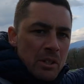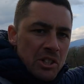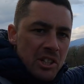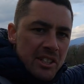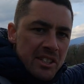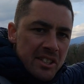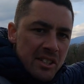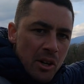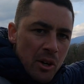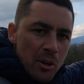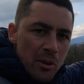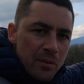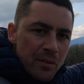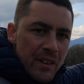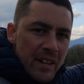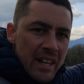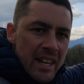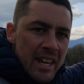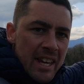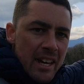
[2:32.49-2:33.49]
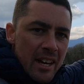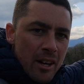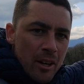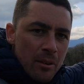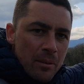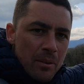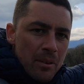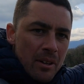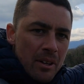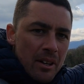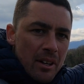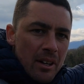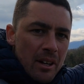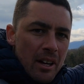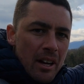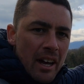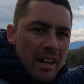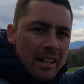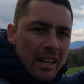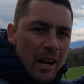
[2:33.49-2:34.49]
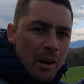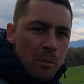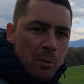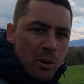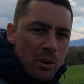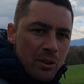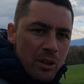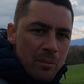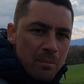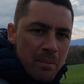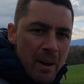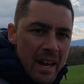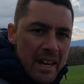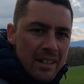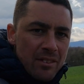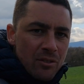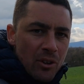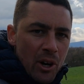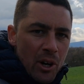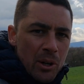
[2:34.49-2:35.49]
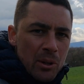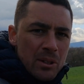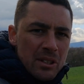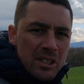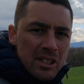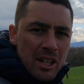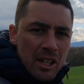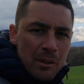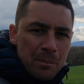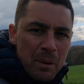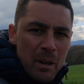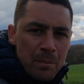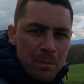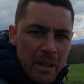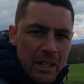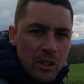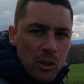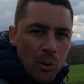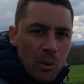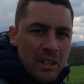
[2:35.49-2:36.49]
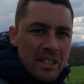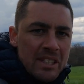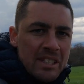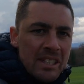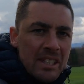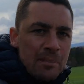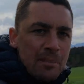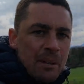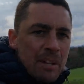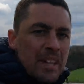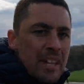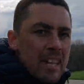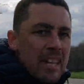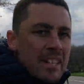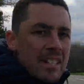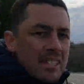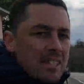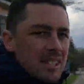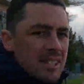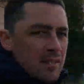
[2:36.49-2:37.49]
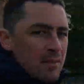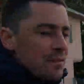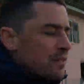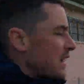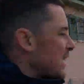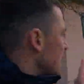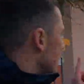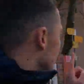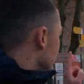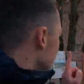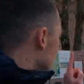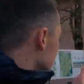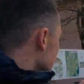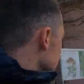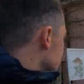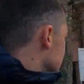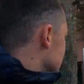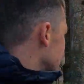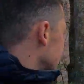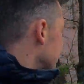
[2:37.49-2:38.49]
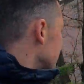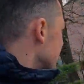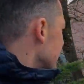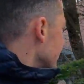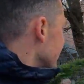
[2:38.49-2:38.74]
just over here and now we're on the main road. It's going to be a bit noisy, but here's the Via Rossa.